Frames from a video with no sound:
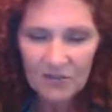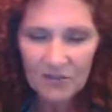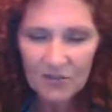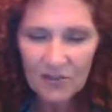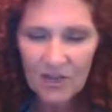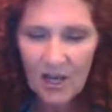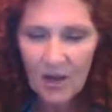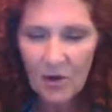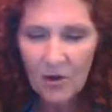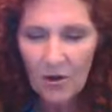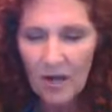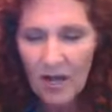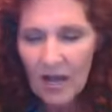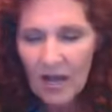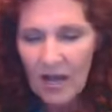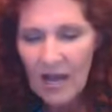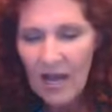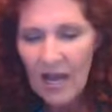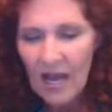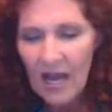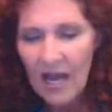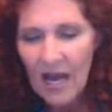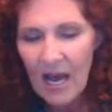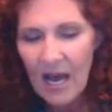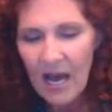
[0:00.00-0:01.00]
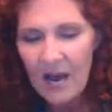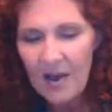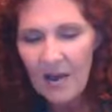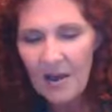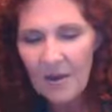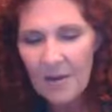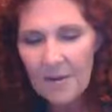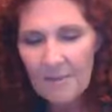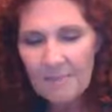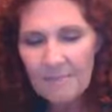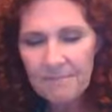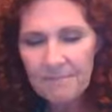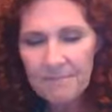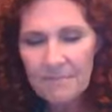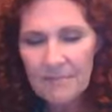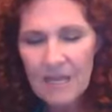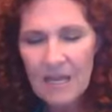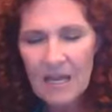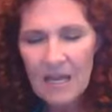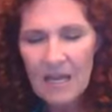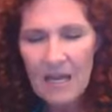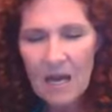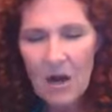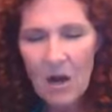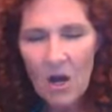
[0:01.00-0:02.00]
So, um,
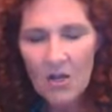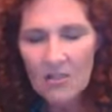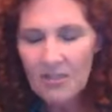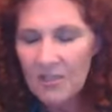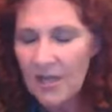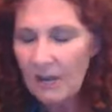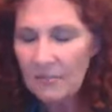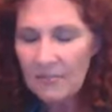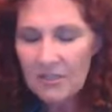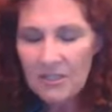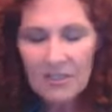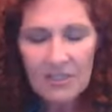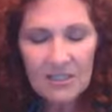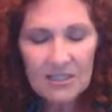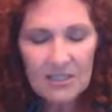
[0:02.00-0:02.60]
Alzheimer's